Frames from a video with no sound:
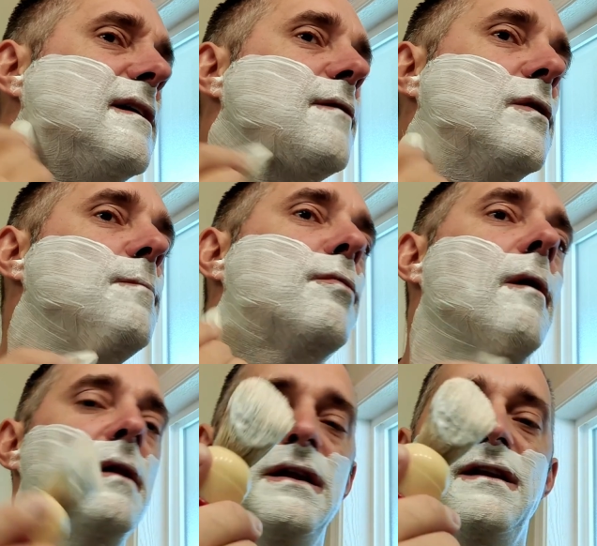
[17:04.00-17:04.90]
it, it will
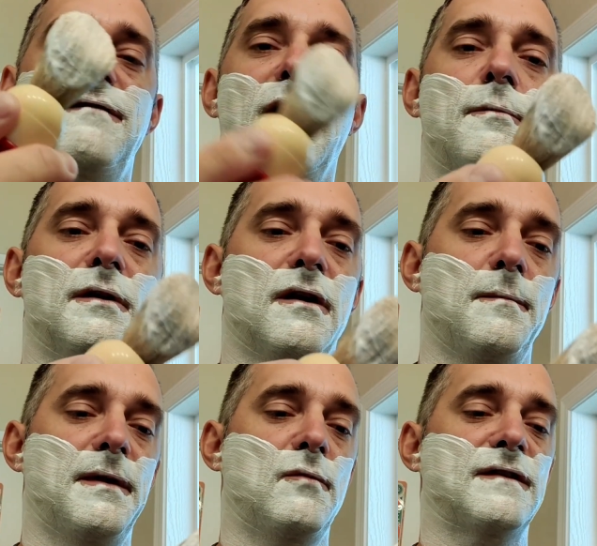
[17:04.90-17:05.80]
probably develop a little
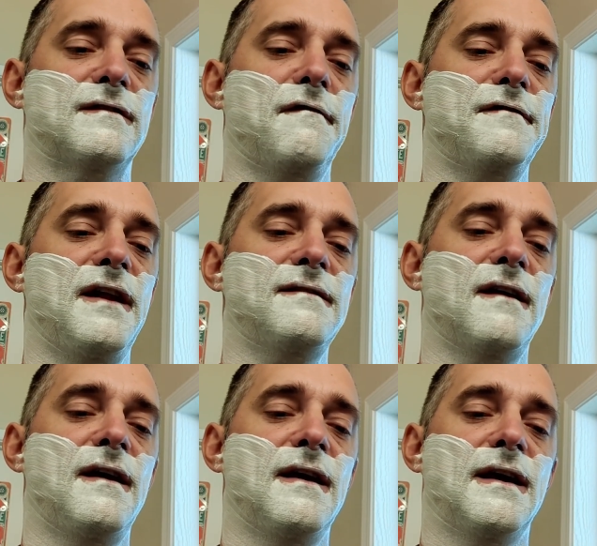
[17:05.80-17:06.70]
bit more
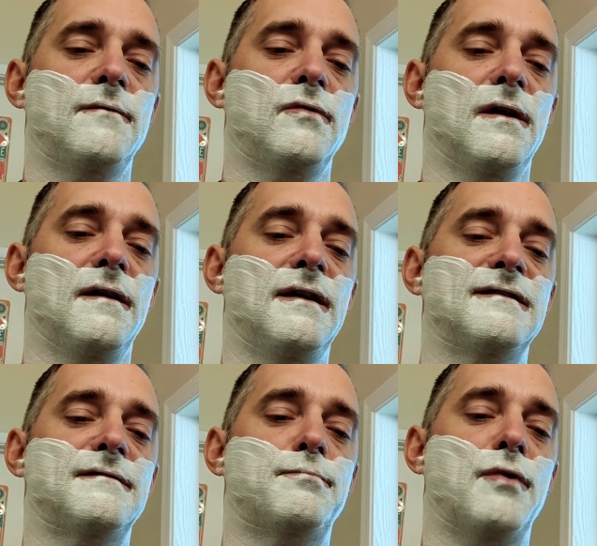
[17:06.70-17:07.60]
softness. It will
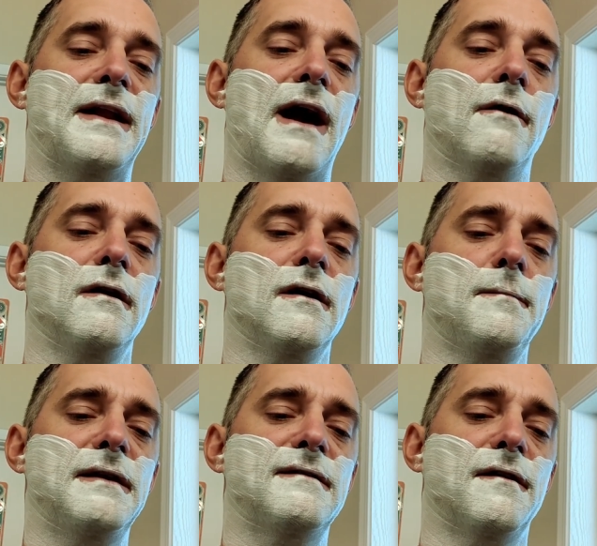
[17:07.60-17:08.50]
spread out a
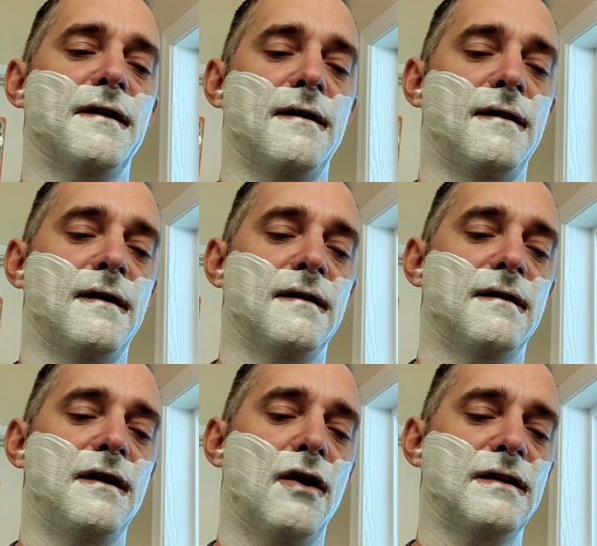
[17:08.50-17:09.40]
little bit so
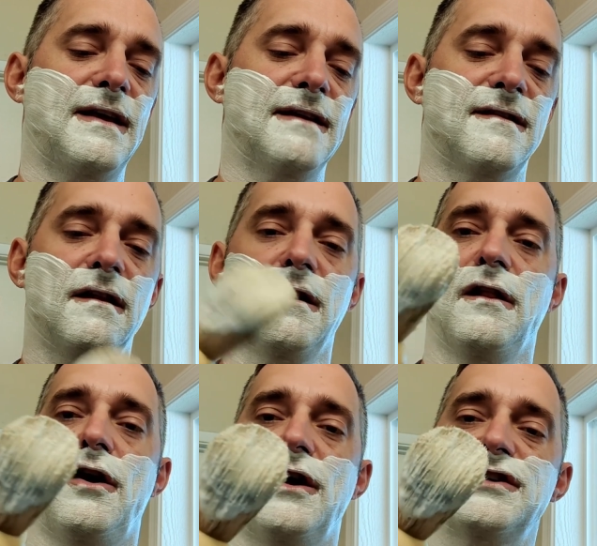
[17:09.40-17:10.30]
the knot gets a little
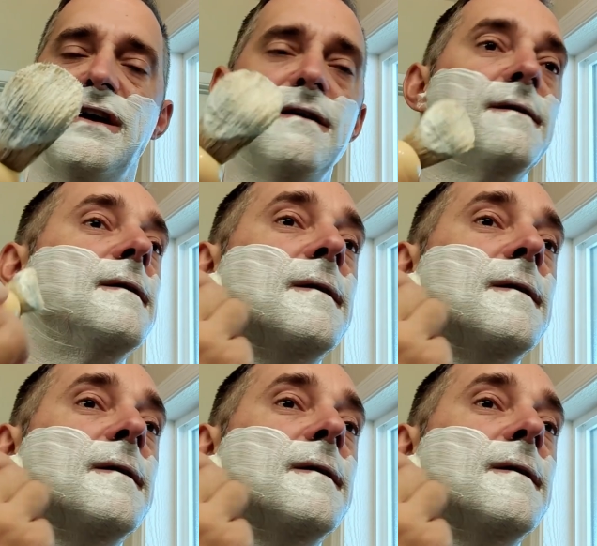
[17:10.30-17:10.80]
larger.